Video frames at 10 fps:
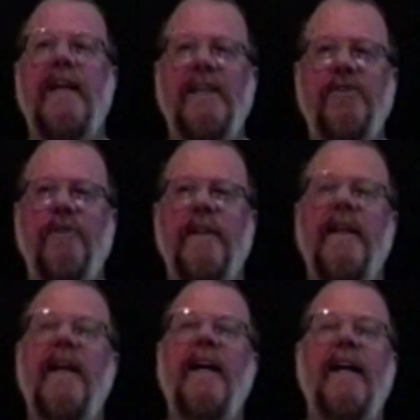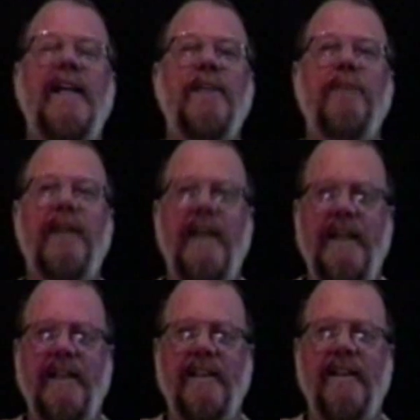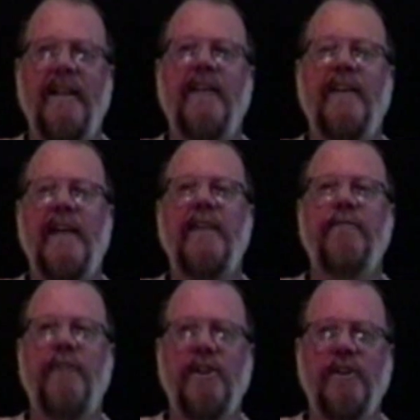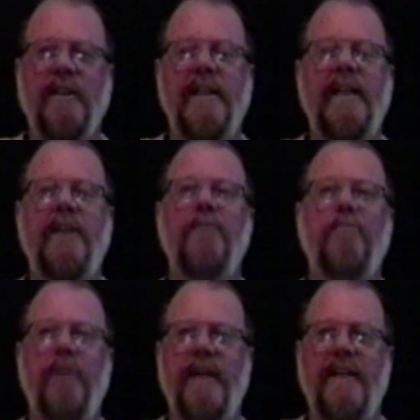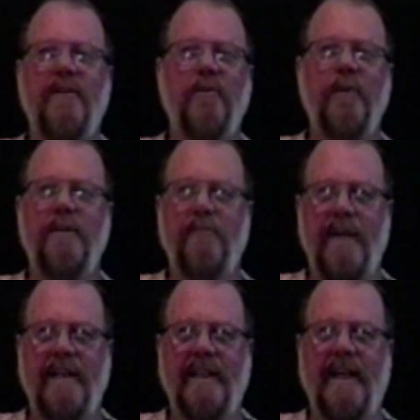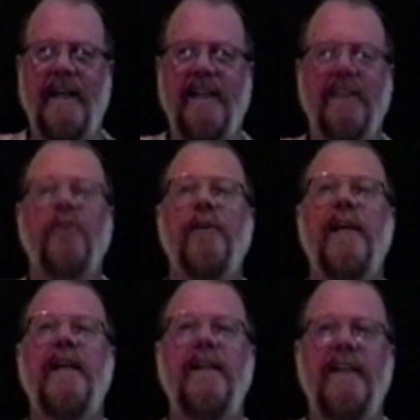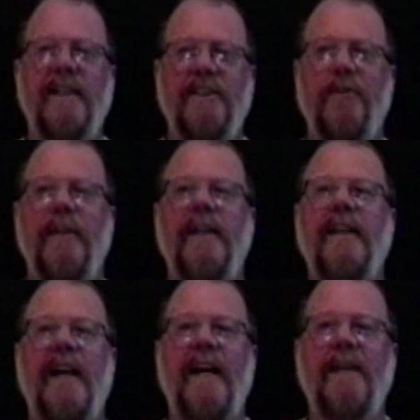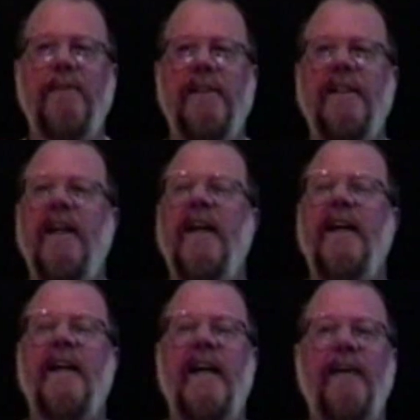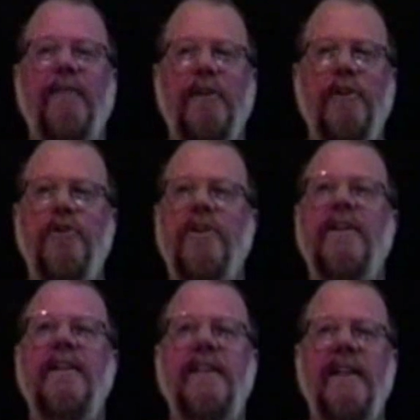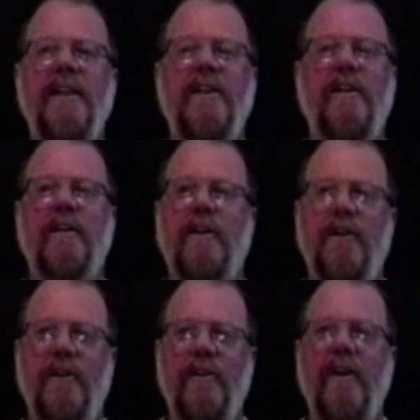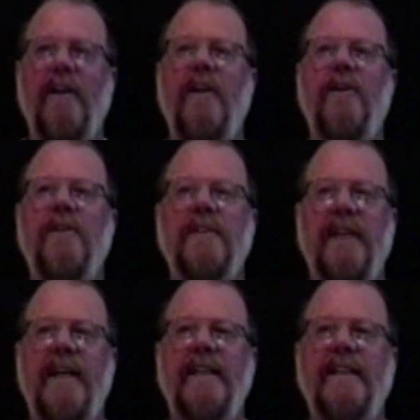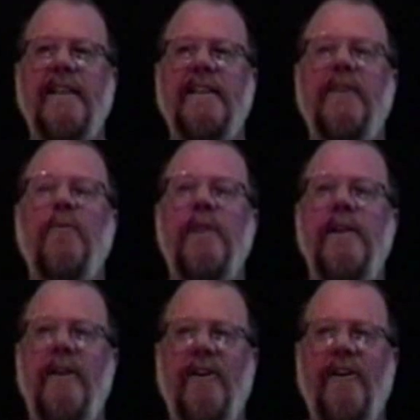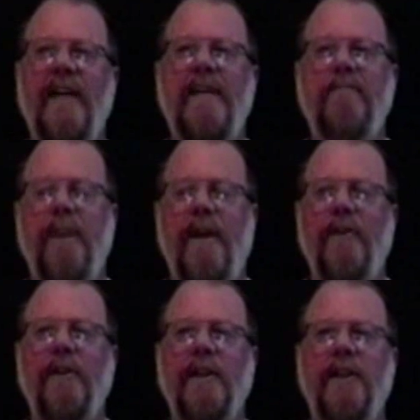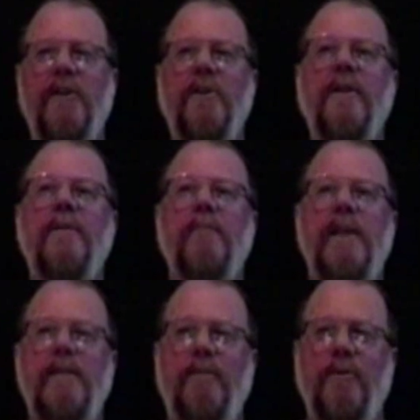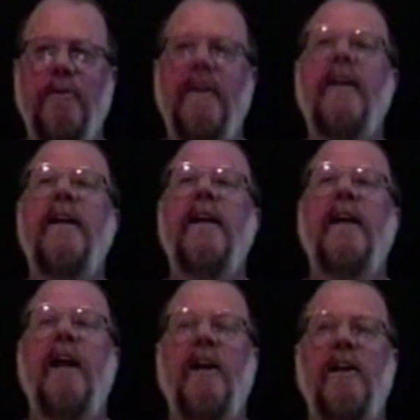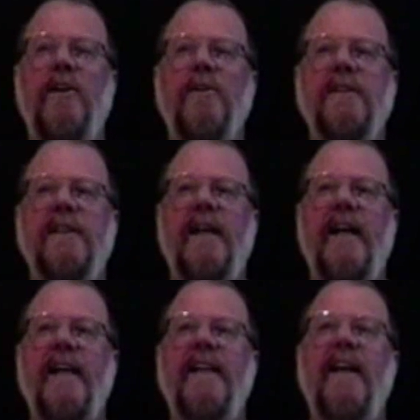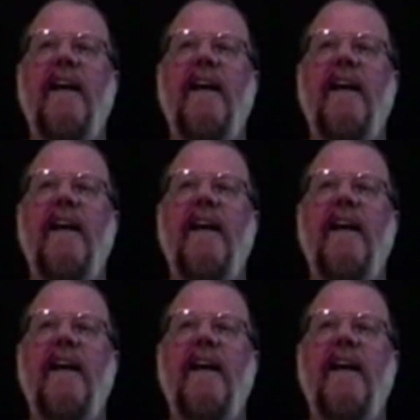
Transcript: history. In the beginning, they eventually interbred with mankind, created us, created the hybrids. Evolution did occur alongside this. We are a parallel people alongside